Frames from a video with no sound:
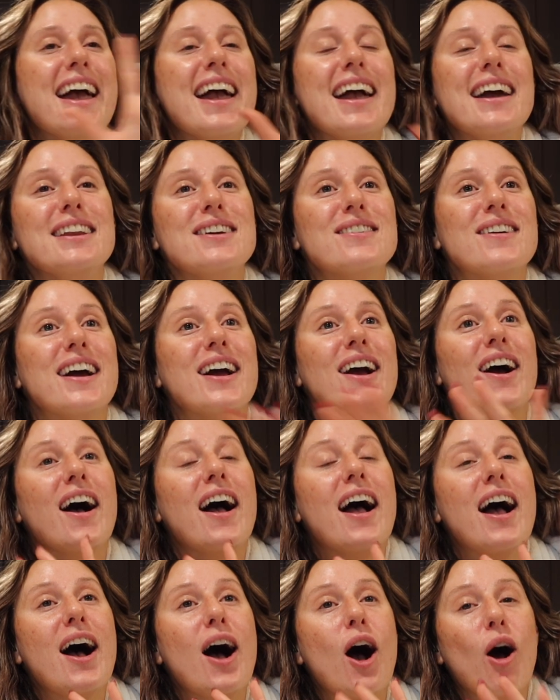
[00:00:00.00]
Anyway,
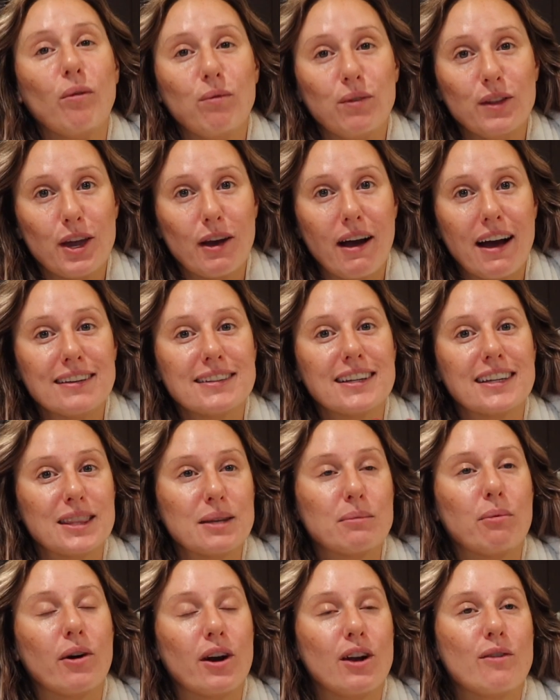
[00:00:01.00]
hopefully you guys get
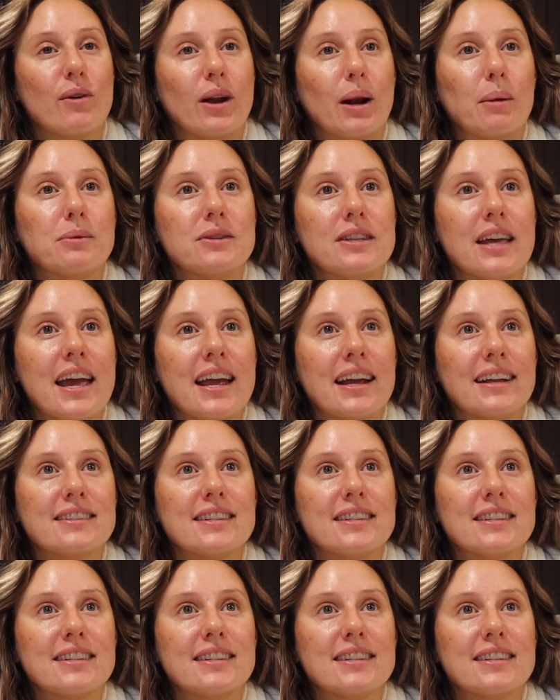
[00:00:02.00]
the point of what I'm saying.